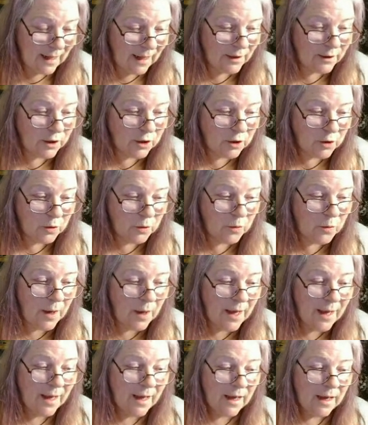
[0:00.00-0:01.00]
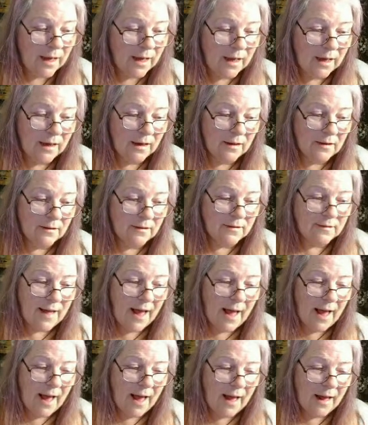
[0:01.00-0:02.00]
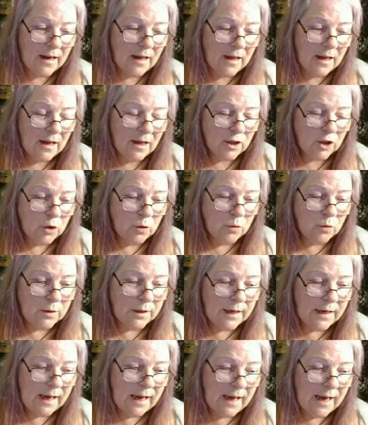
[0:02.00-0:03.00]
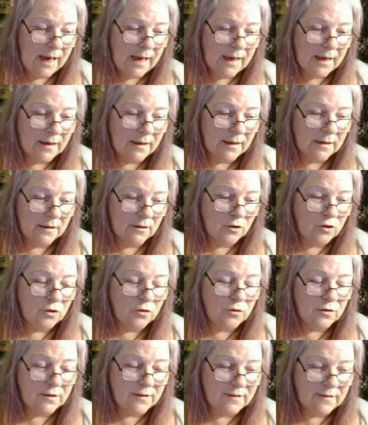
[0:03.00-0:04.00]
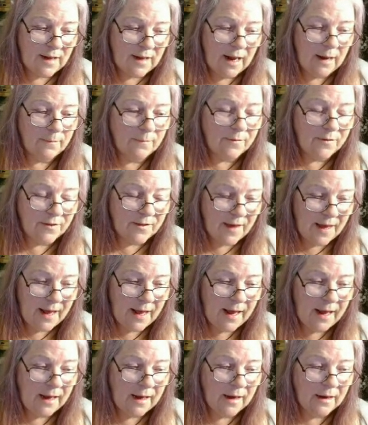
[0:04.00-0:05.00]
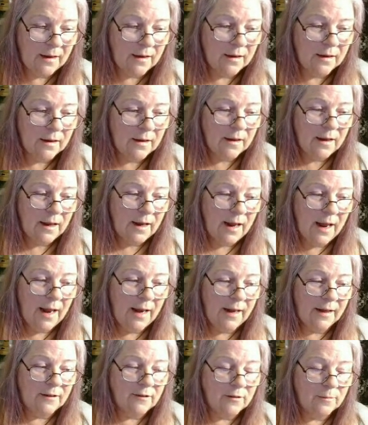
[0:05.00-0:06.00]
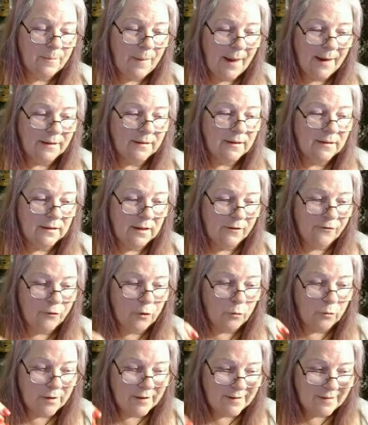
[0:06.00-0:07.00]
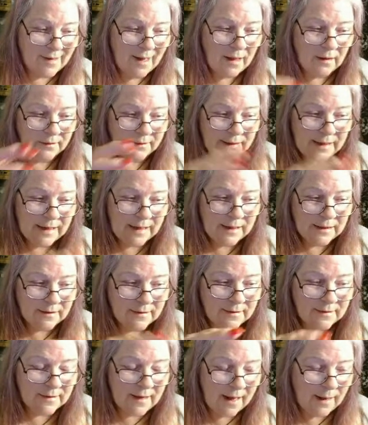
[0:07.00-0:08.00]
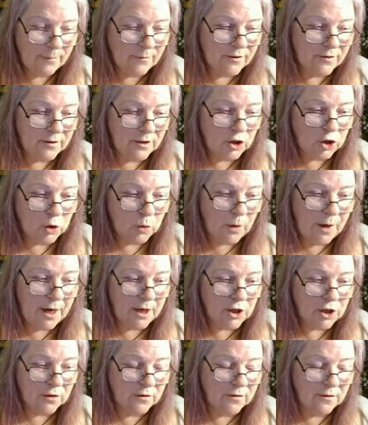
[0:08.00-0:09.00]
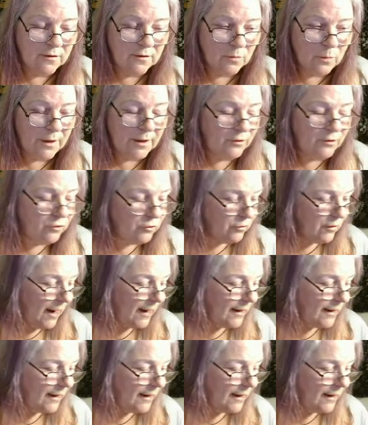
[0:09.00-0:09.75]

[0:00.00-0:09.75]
I think basically what he's trying to tell you is that you can't do the same thing and expect a different result